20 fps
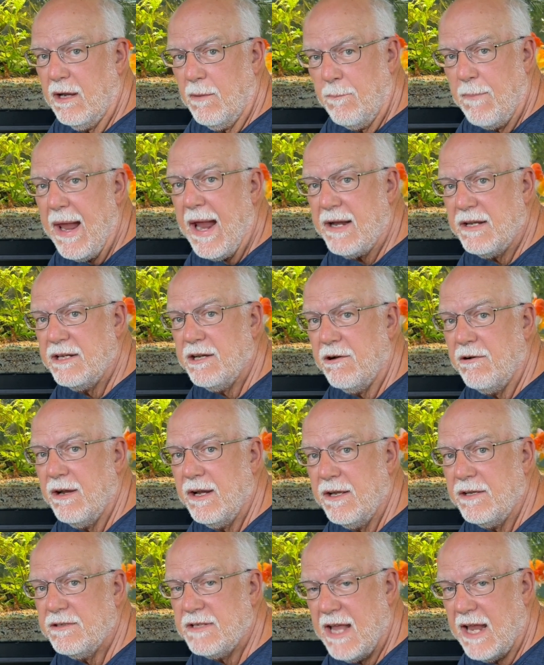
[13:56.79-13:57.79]

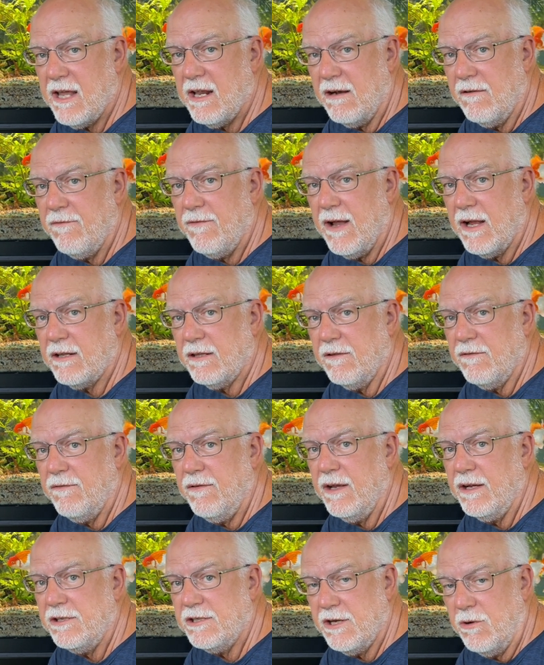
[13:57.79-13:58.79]
bacteria that could affect the
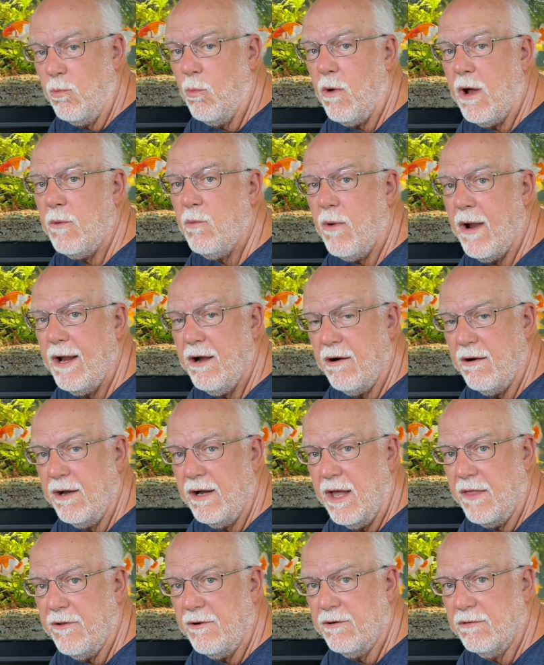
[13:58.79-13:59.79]
fish in one way or
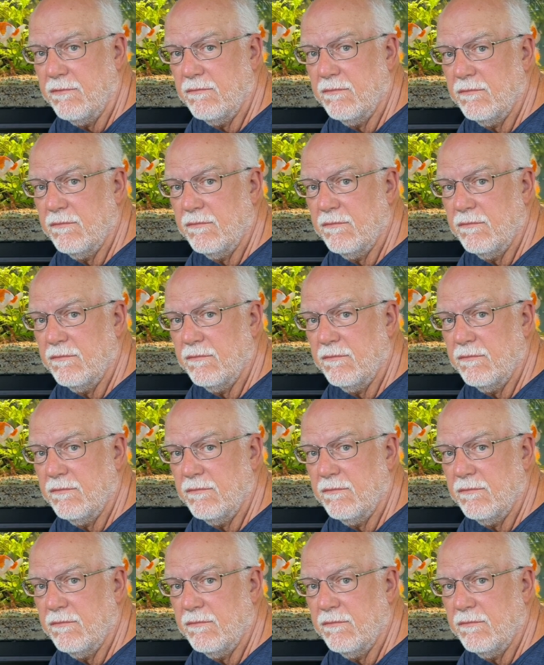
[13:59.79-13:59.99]
another.